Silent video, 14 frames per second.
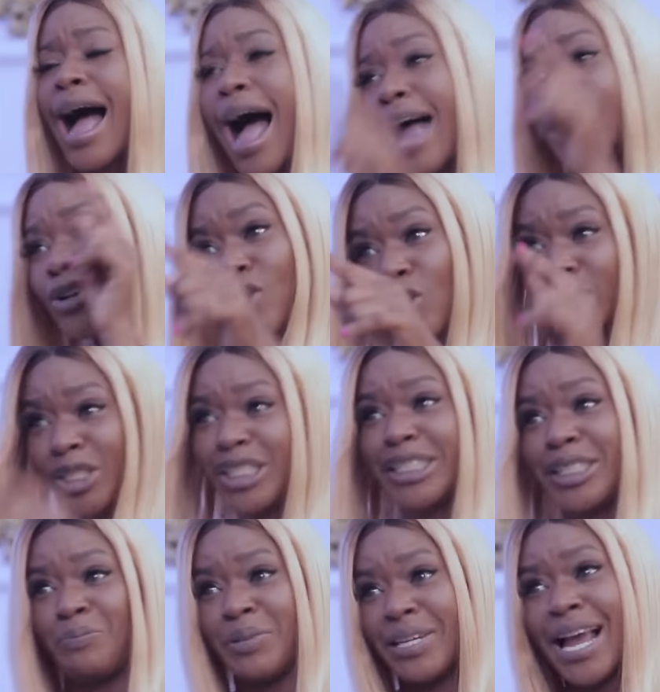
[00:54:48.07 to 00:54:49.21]
I know
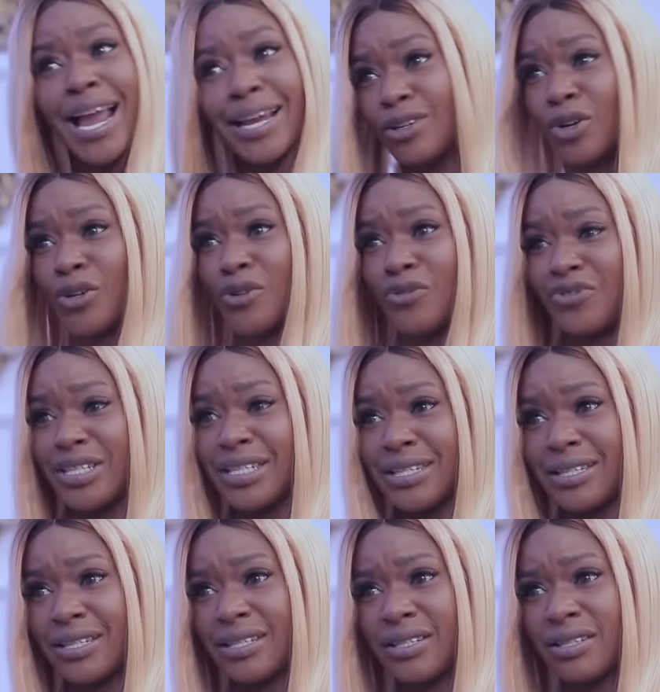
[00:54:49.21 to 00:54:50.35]
she's behind all of
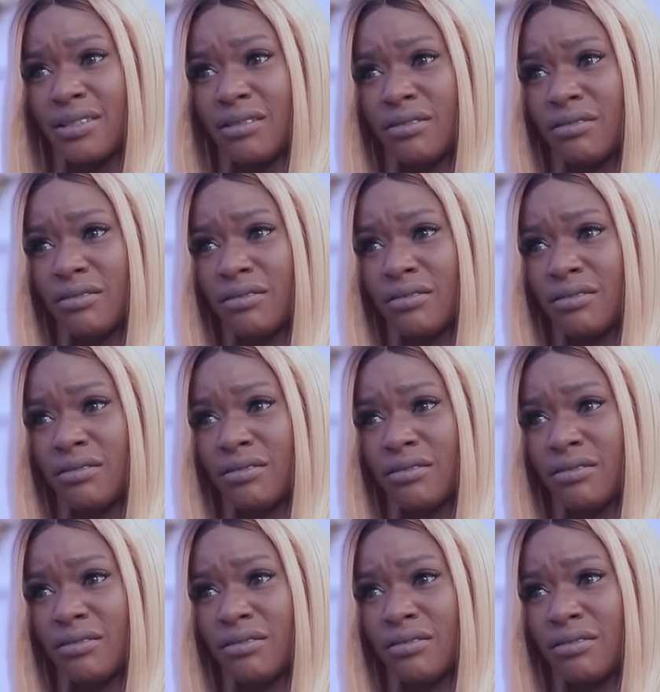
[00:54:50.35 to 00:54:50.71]
this.